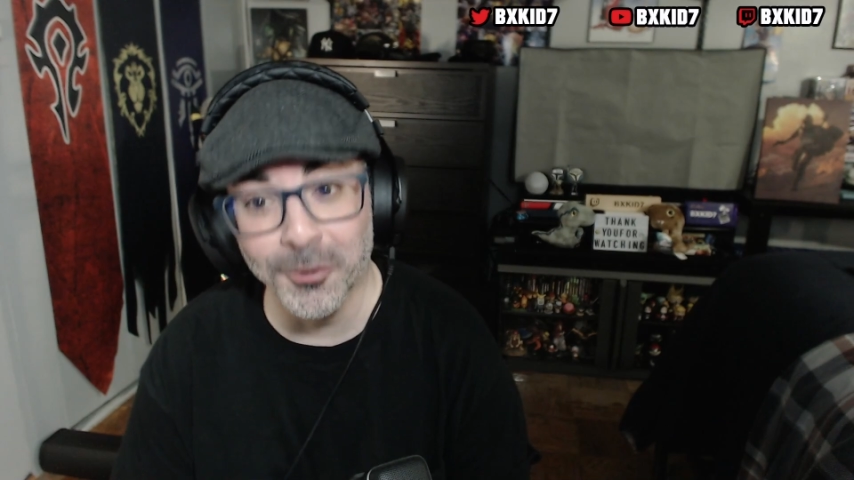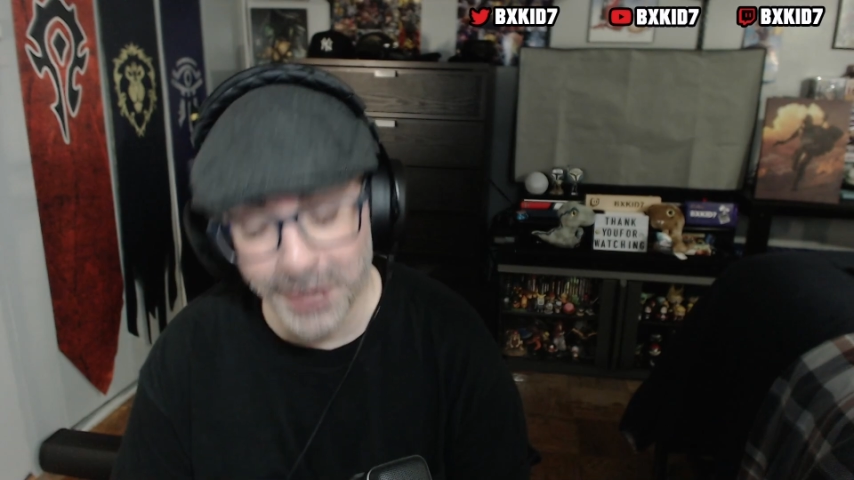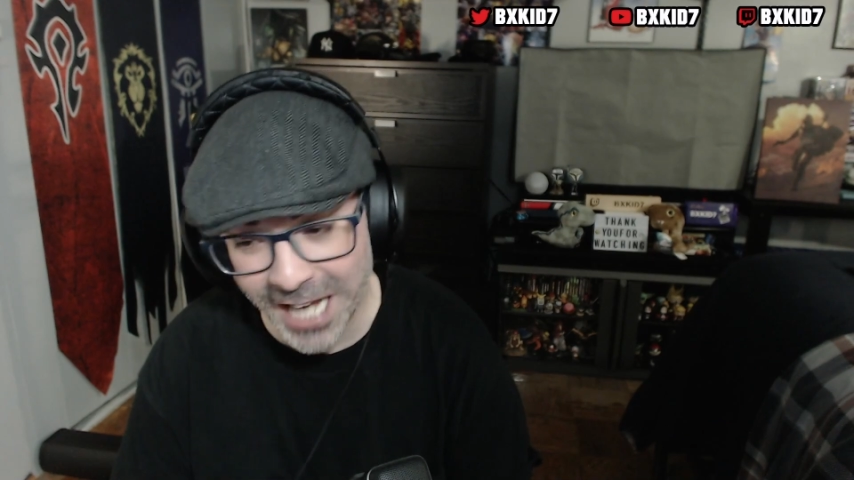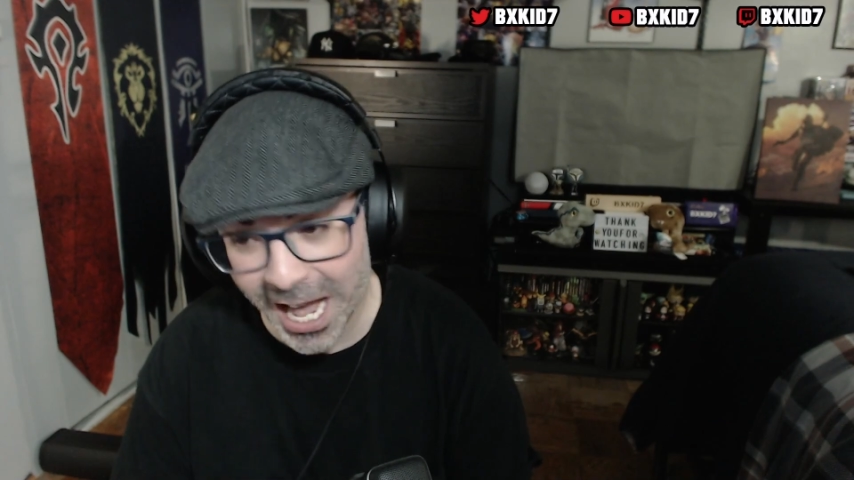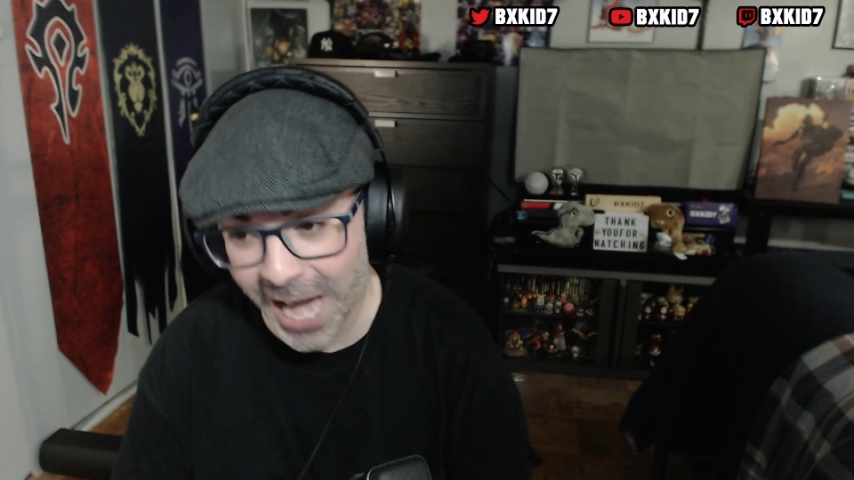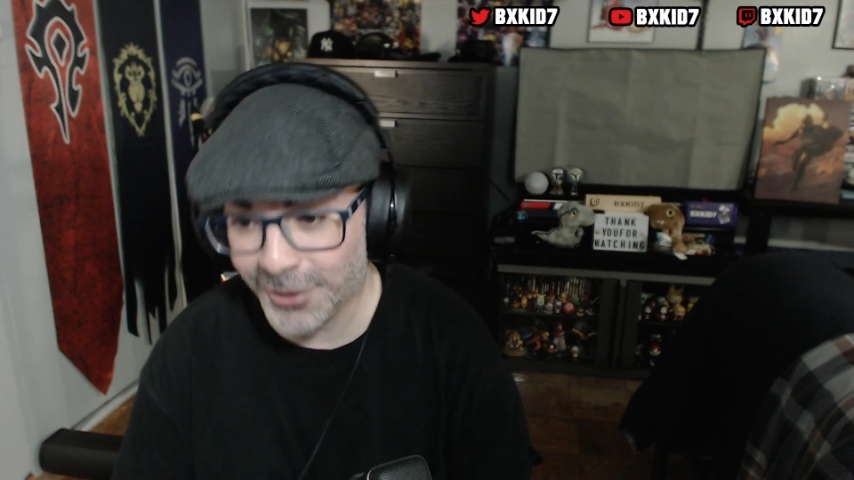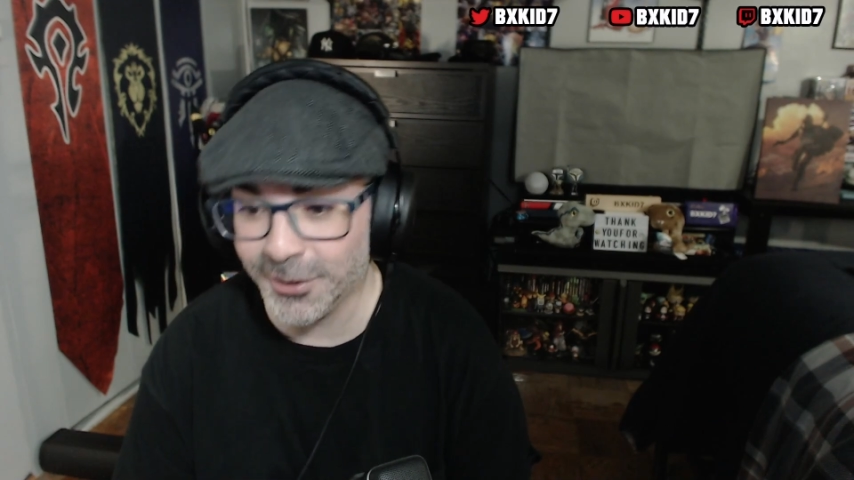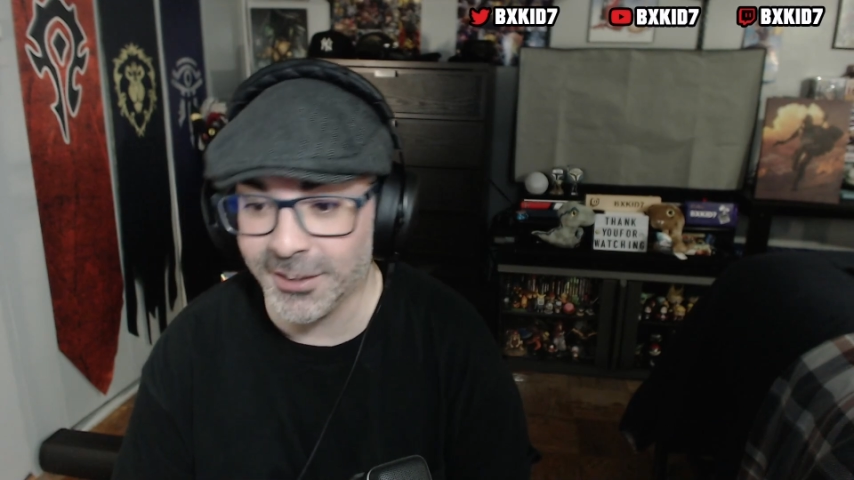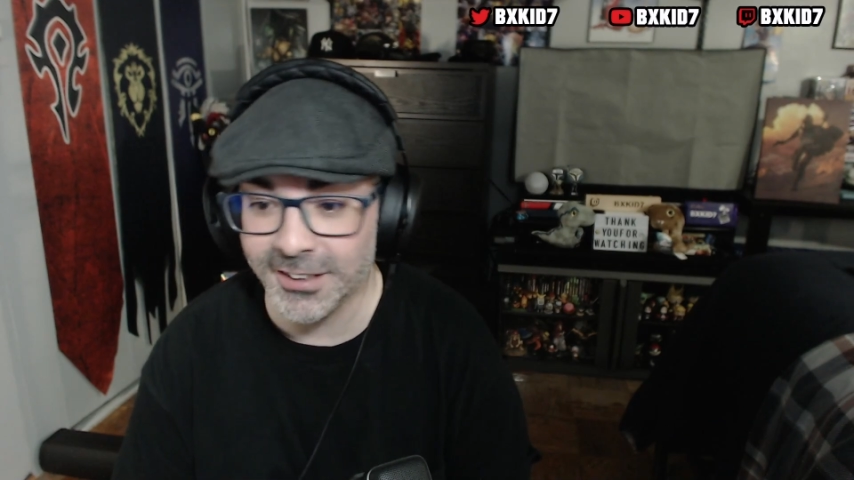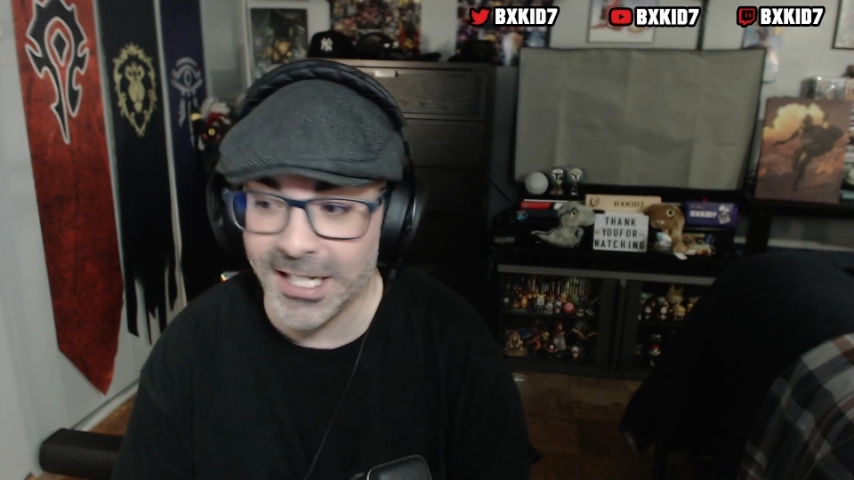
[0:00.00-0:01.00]

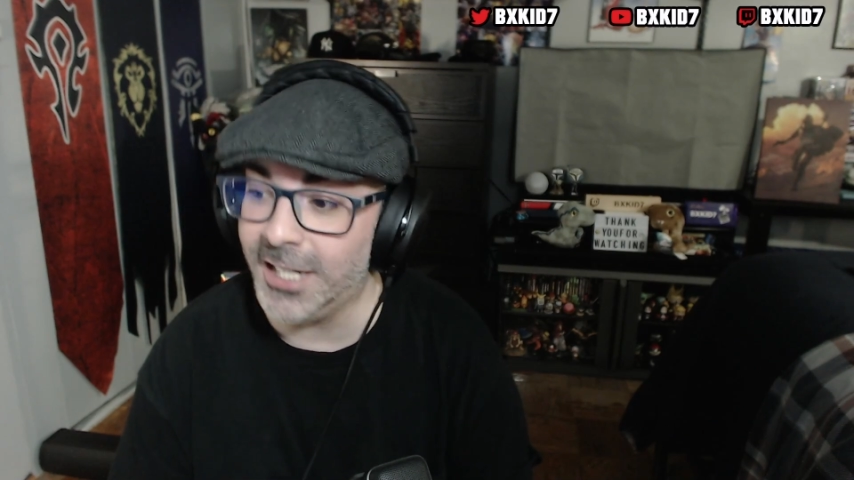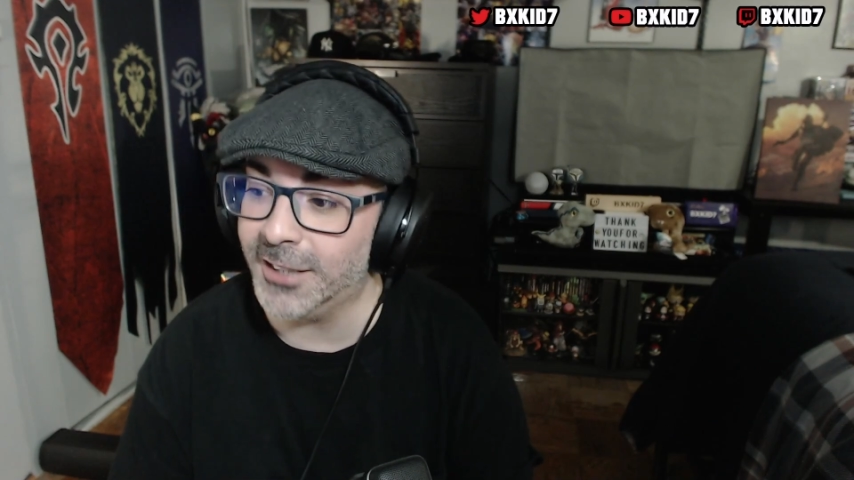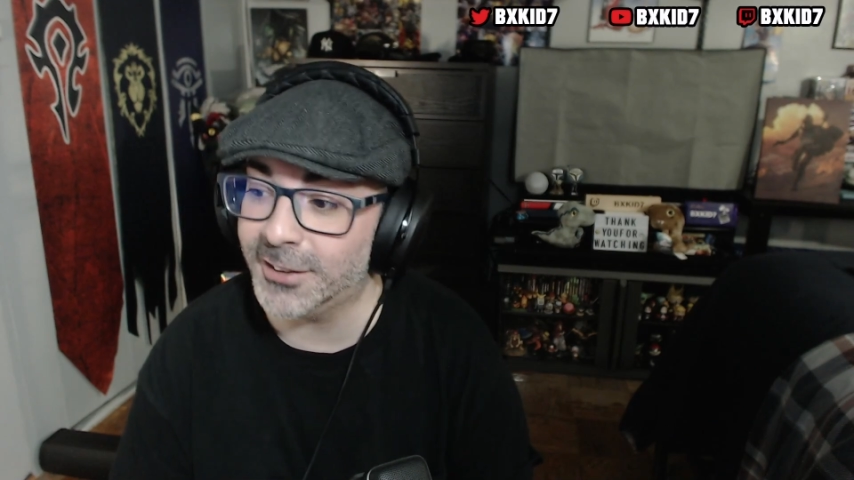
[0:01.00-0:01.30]
reaction, guys.